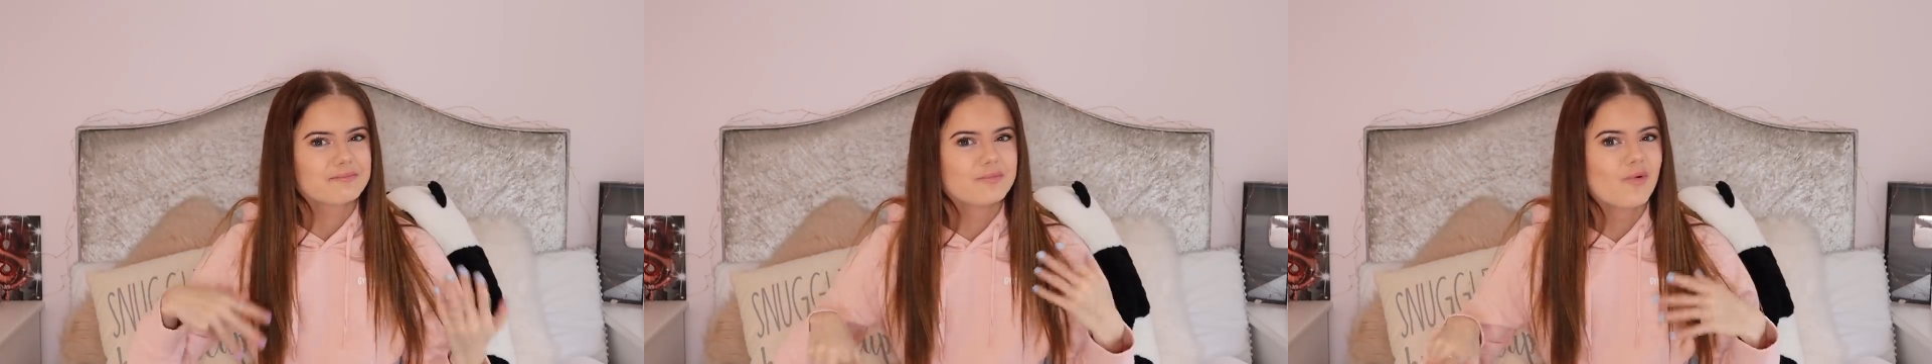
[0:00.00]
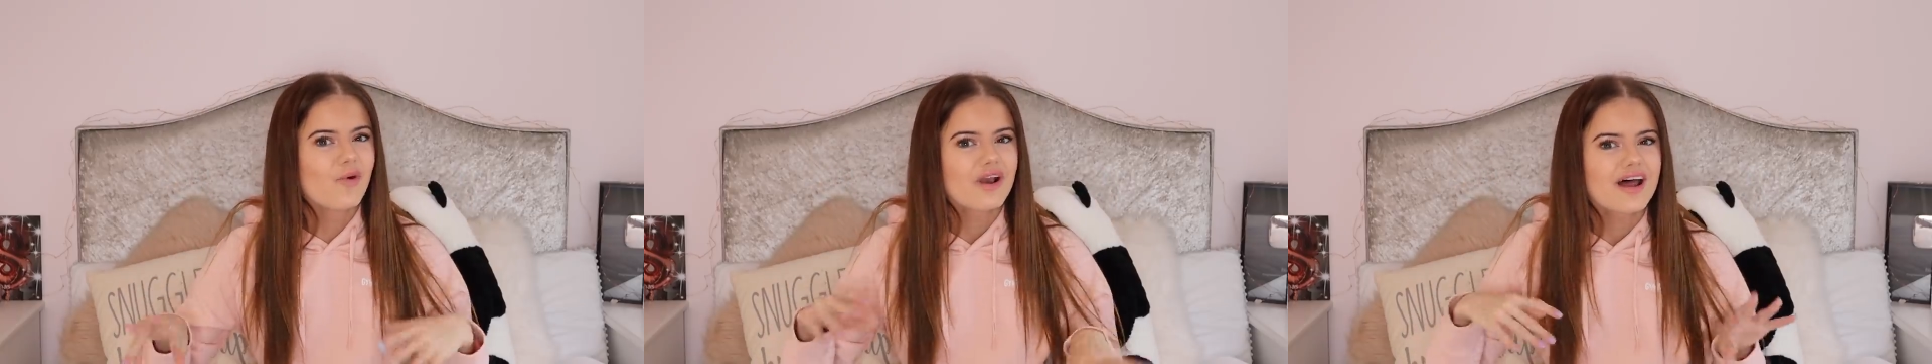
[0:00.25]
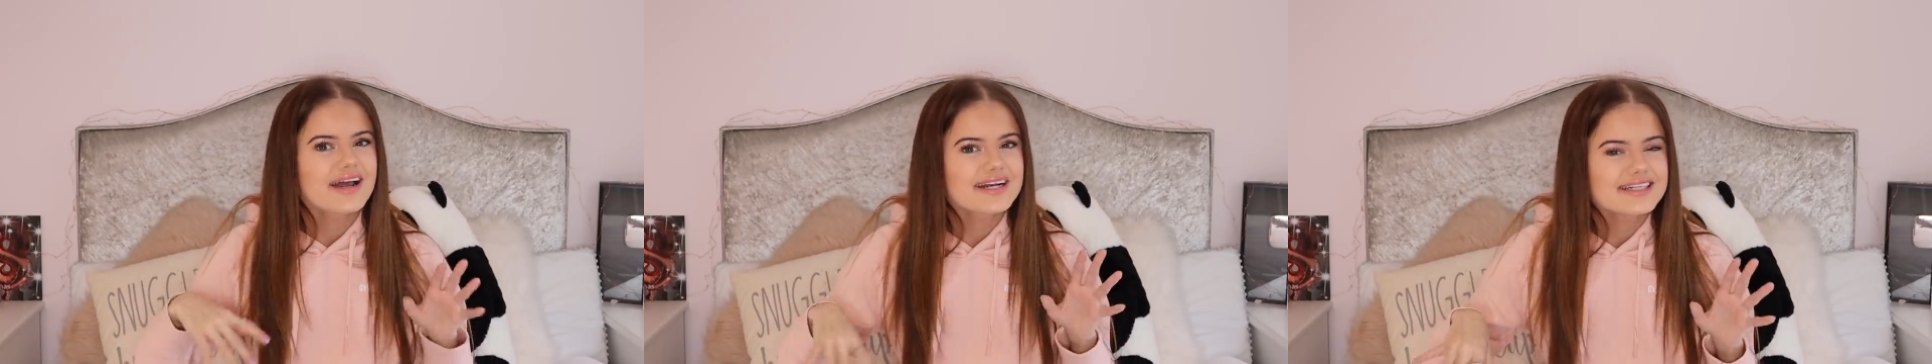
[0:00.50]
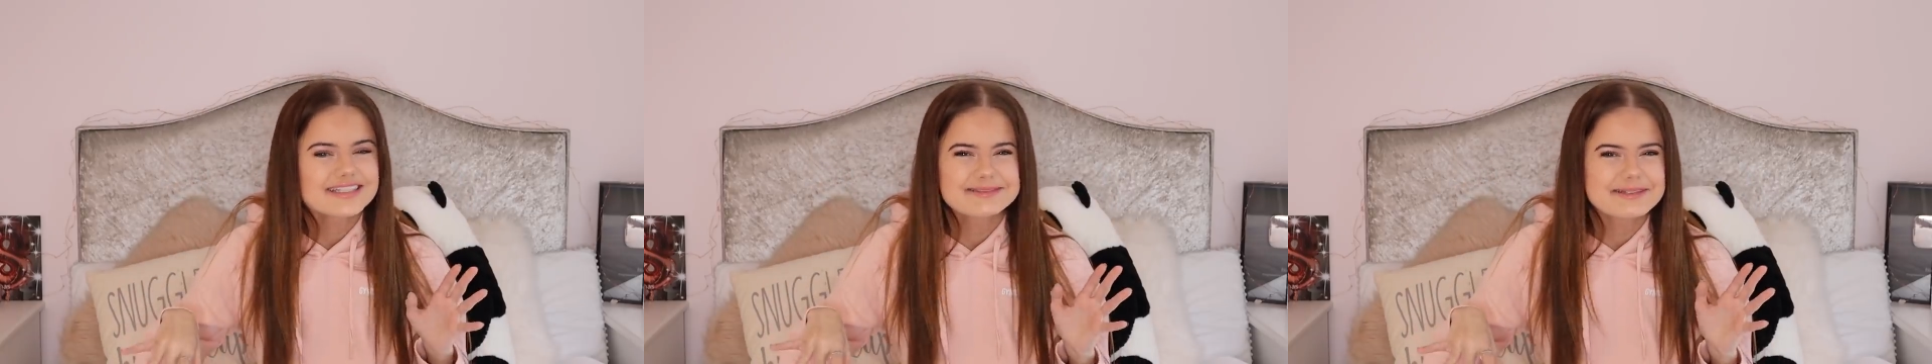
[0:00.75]
more
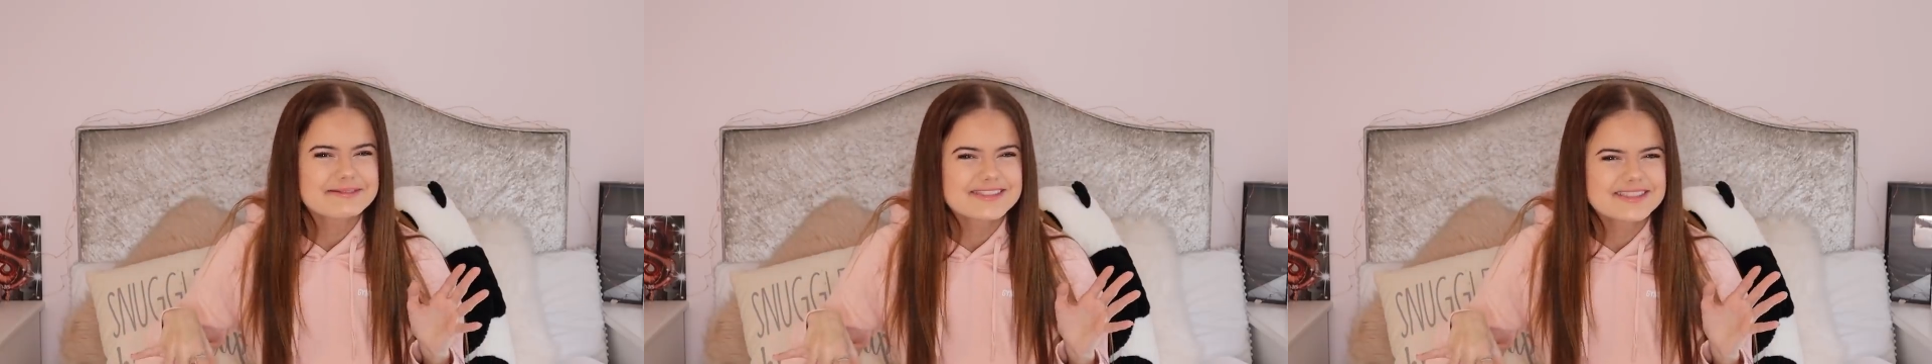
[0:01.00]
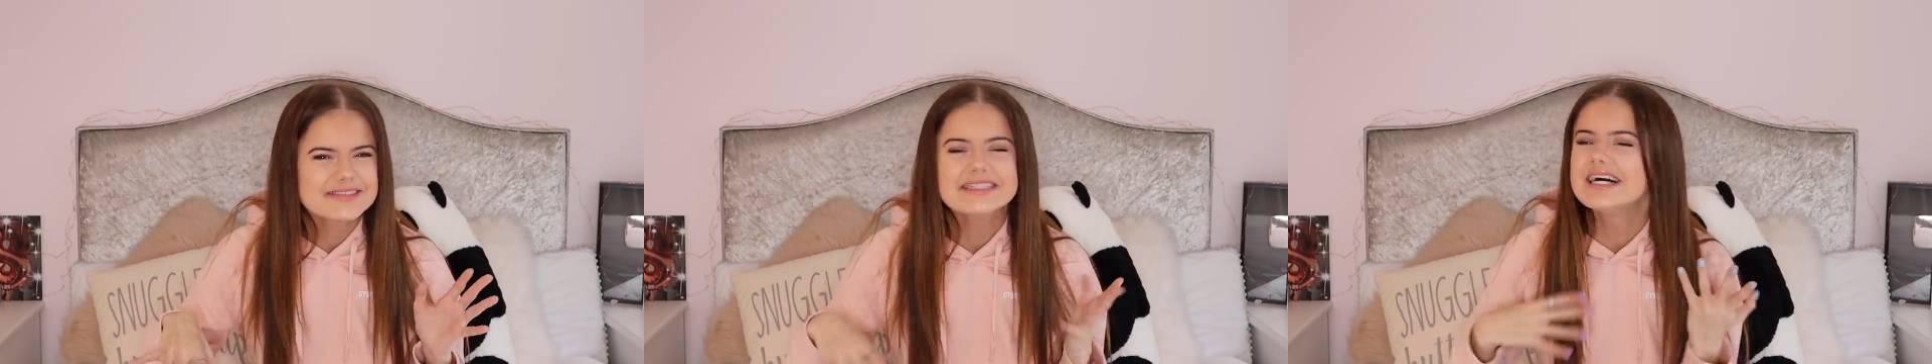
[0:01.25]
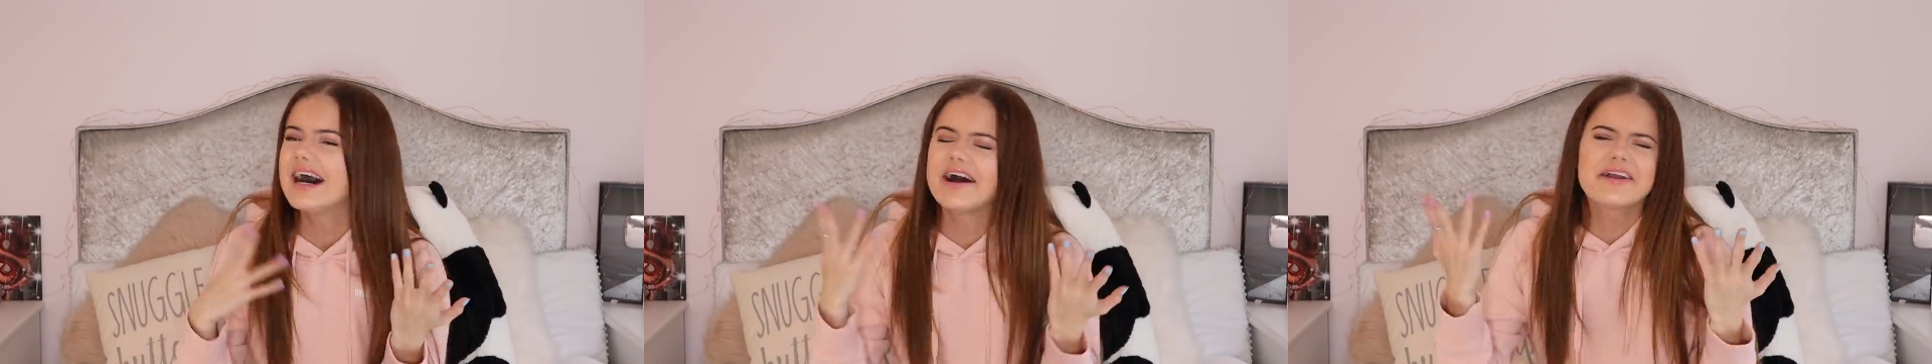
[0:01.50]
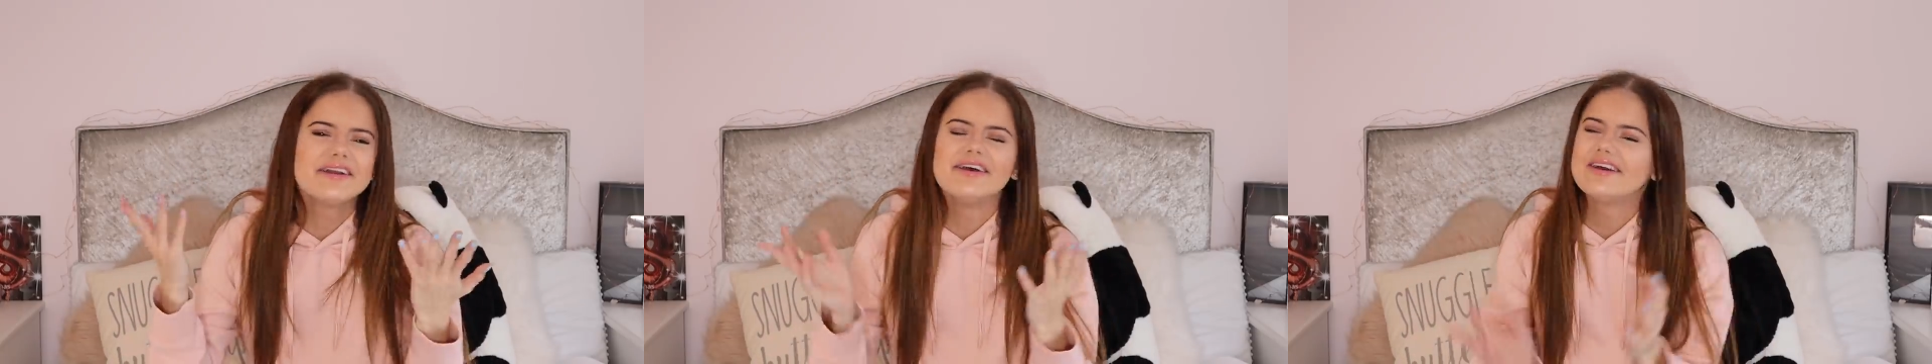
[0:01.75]
likely to be able to do it.
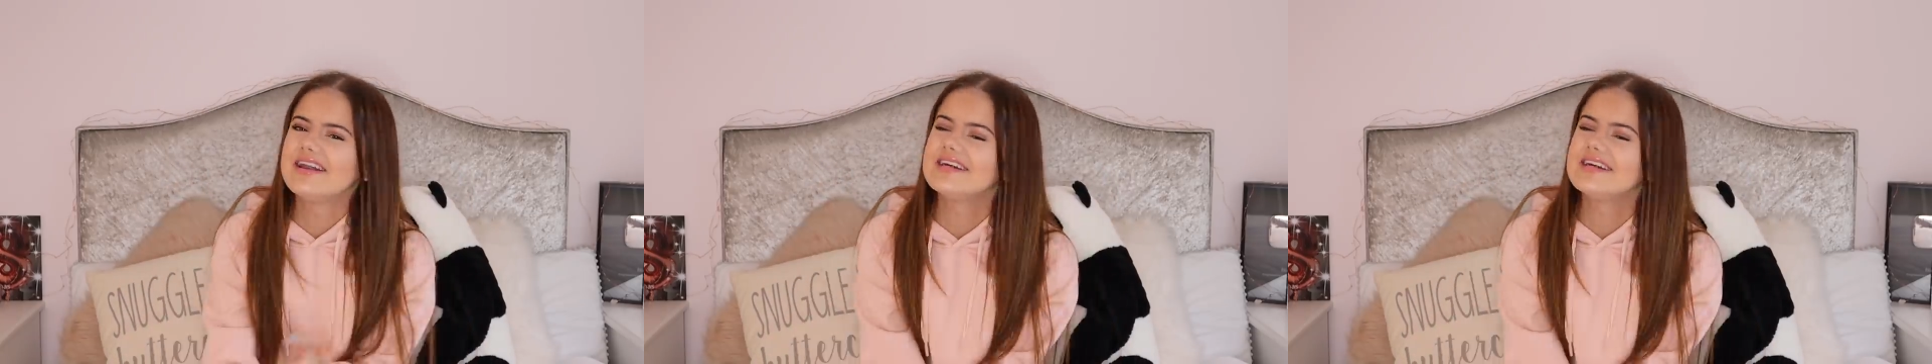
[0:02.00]
I don't know,